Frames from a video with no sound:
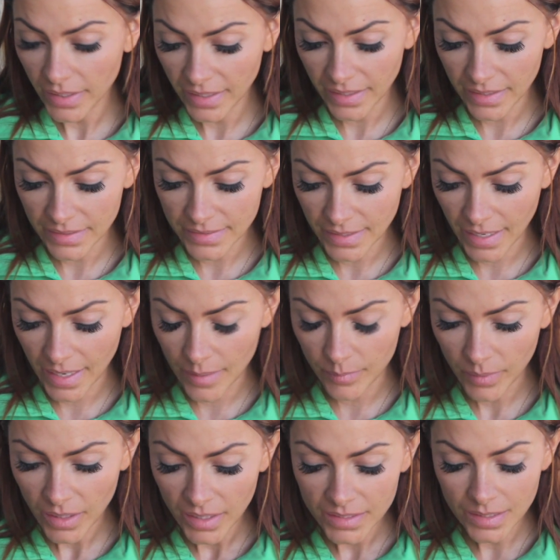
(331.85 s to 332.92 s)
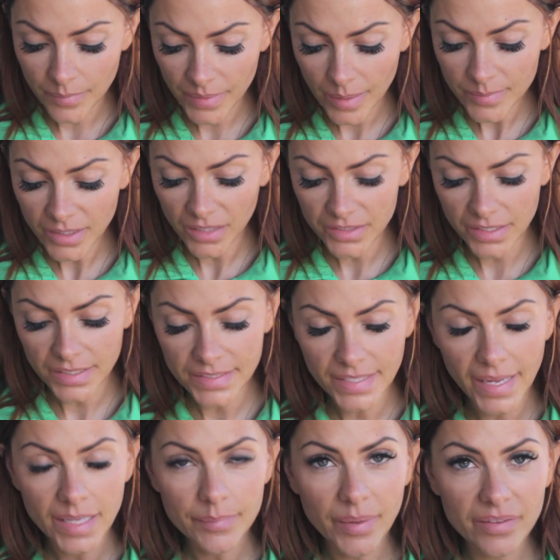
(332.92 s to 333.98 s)
is sometimes I'll just
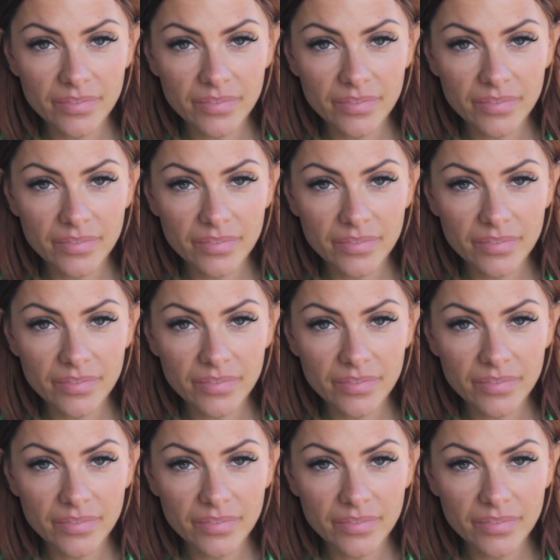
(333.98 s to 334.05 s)
take my